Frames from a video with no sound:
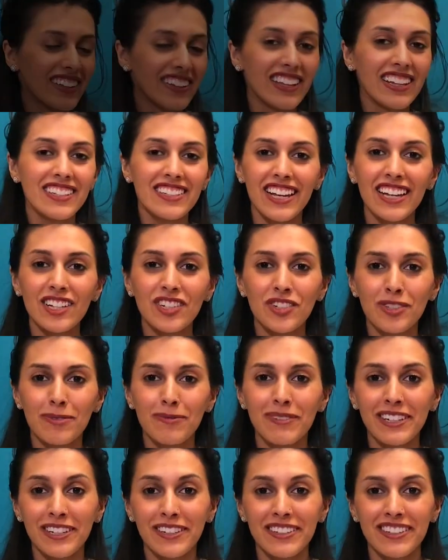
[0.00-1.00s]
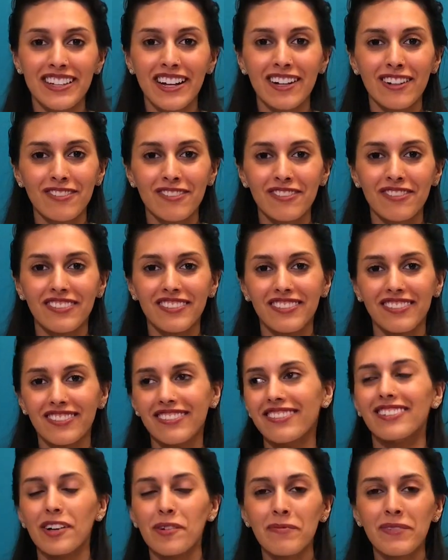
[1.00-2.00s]
They say just be yourself.
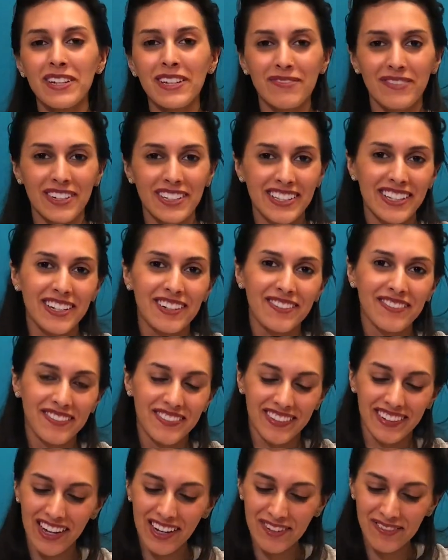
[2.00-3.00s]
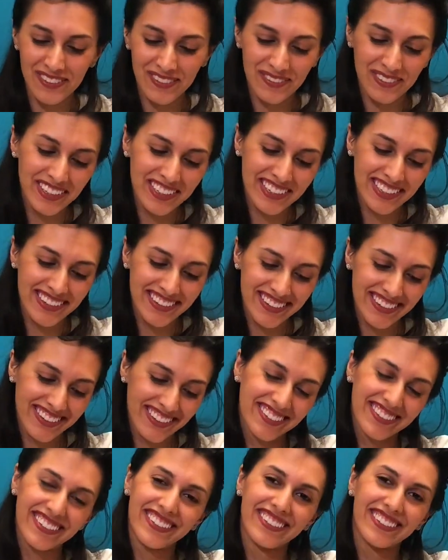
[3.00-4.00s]
I'm being myself. Allow me to cringe.
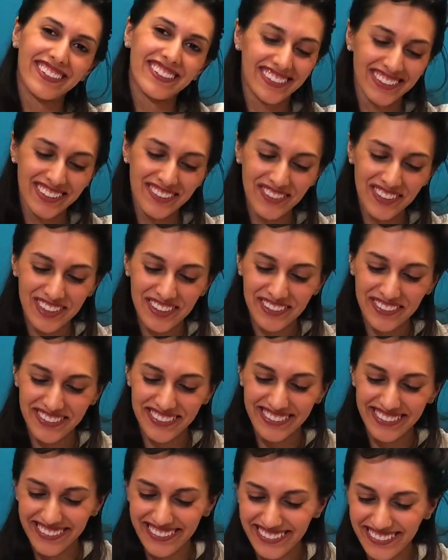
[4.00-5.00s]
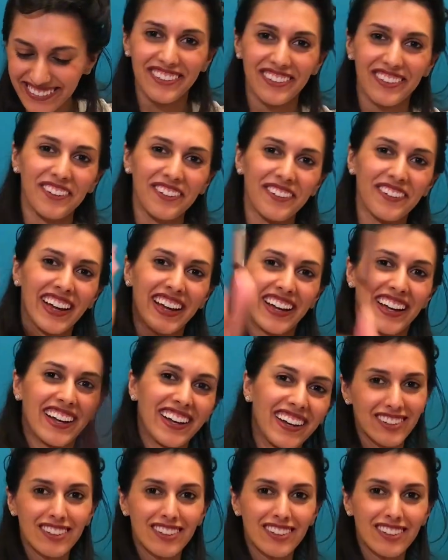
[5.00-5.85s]
Leave me alone. Go away.